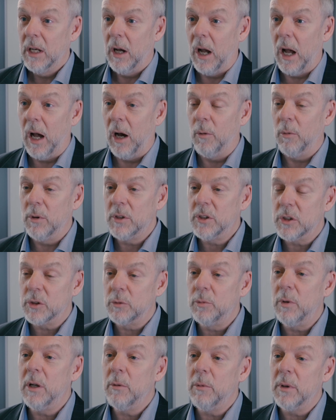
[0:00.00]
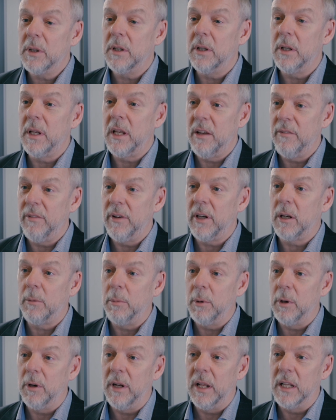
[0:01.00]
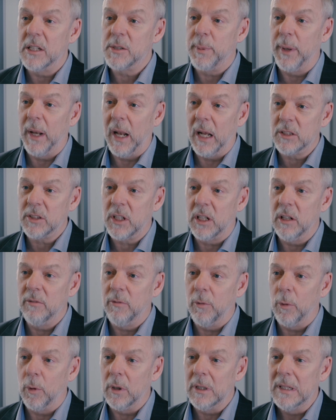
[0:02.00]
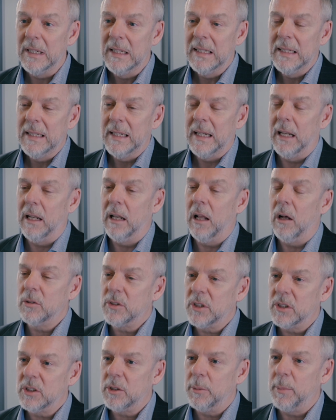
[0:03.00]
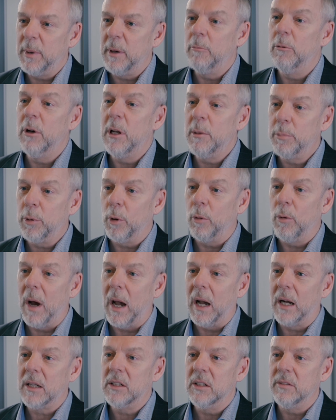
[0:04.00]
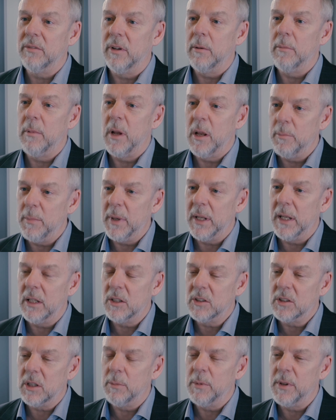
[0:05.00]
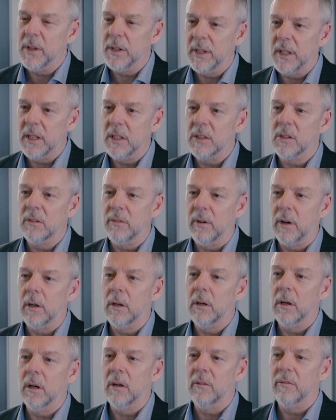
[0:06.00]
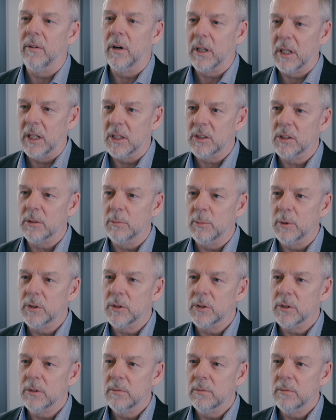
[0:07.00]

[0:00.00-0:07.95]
uh, which is really what the EV community has been asking for, and allows us to be really proactive in, in meeting some of the needs of our of our customers.